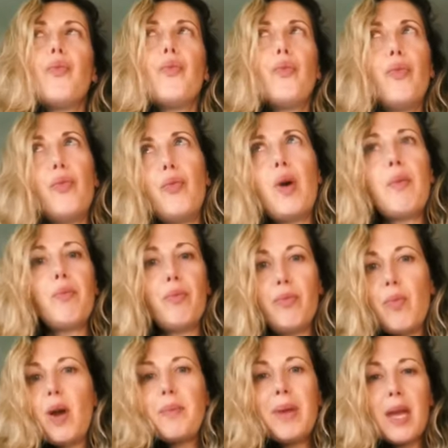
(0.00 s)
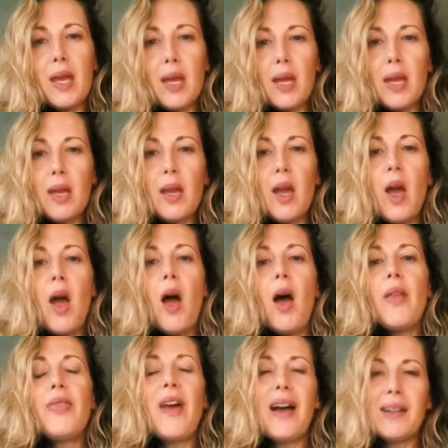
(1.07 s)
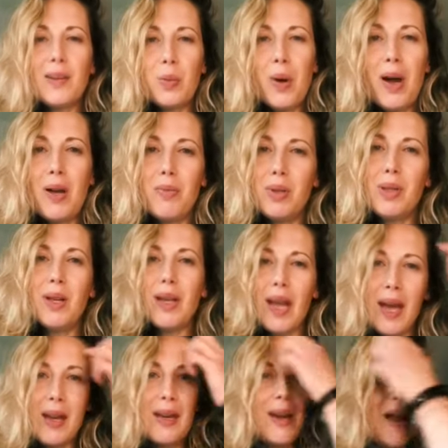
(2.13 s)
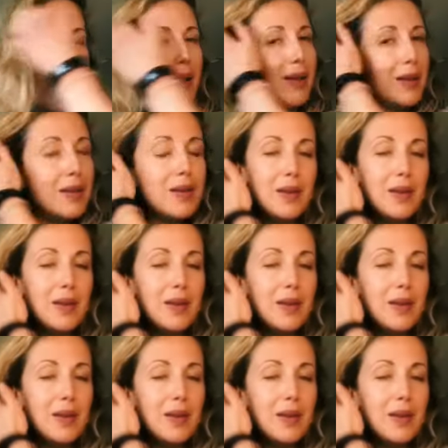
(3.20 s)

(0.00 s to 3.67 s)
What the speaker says: when I'm gigging, that's what I would look at next.